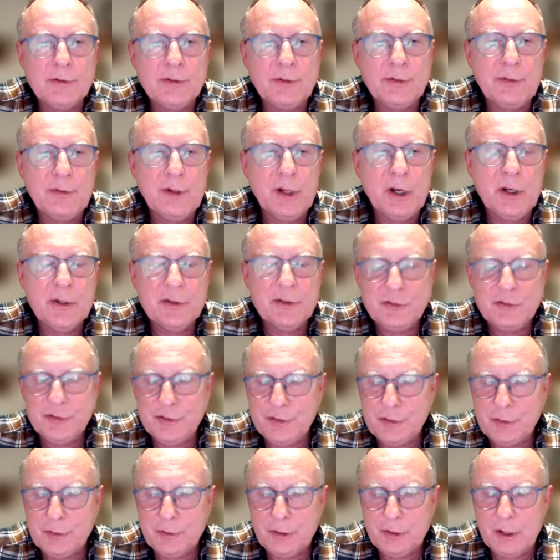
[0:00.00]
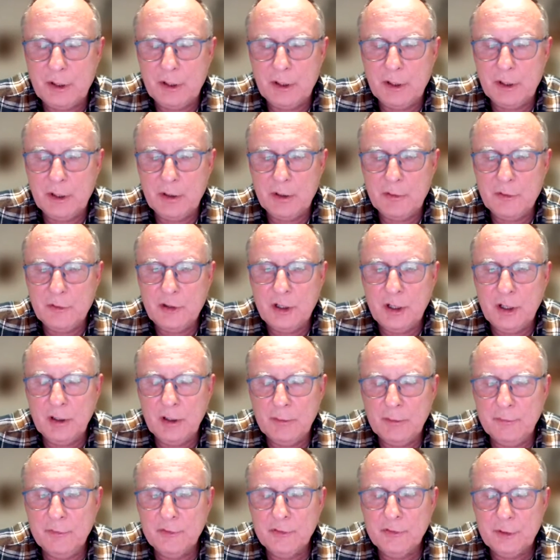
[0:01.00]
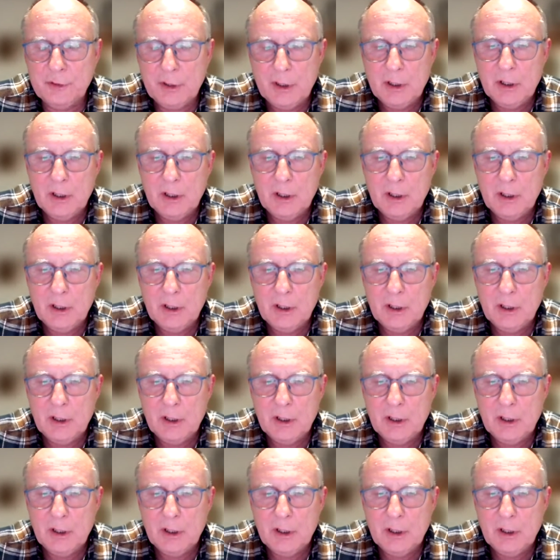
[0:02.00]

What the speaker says: of the ice shelves,